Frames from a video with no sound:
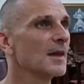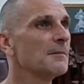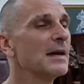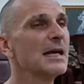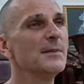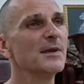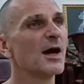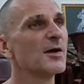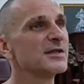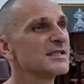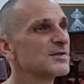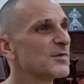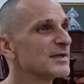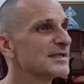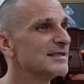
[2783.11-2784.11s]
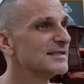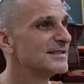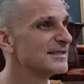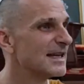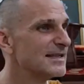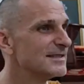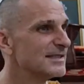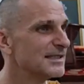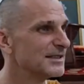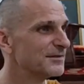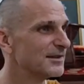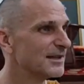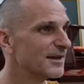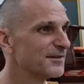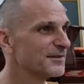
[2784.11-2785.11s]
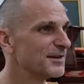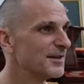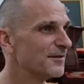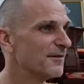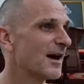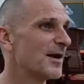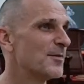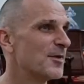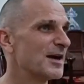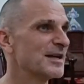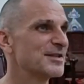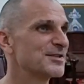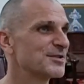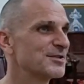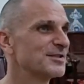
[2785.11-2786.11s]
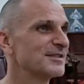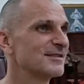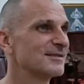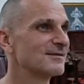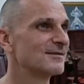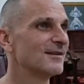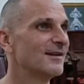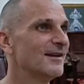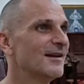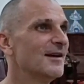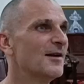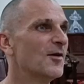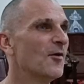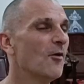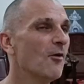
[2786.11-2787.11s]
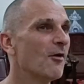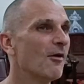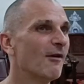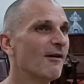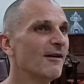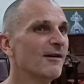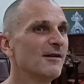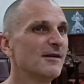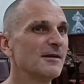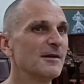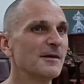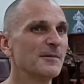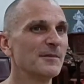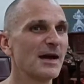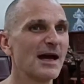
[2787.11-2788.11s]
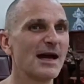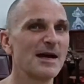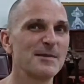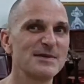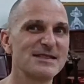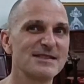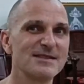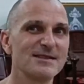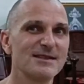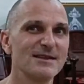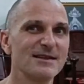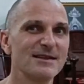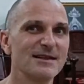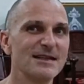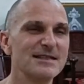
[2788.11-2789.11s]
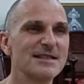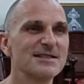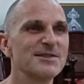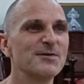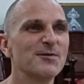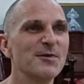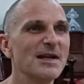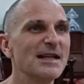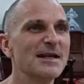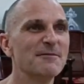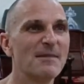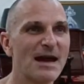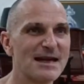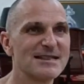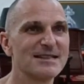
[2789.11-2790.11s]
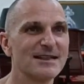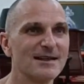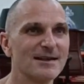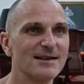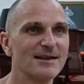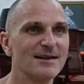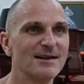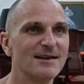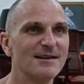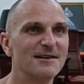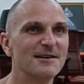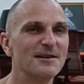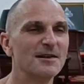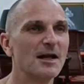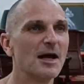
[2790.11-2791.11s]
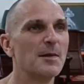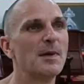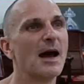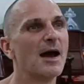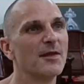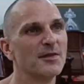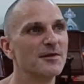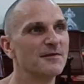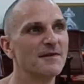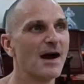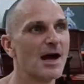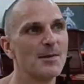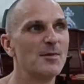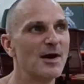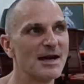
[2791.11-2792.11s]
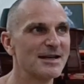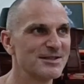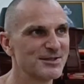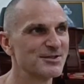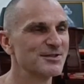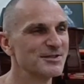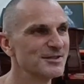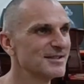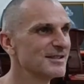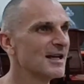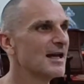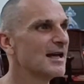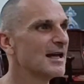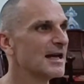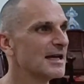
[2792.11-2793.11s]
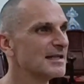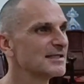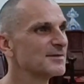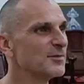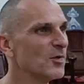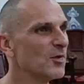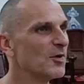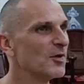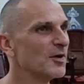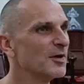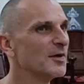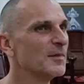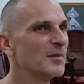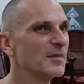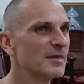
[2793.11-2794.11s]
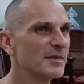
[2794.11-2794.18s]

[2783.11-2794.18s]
maybe I just wasn't sensitive enough to the vibrations. Or perhaps it doesn't really matter about the vibrations. It's more,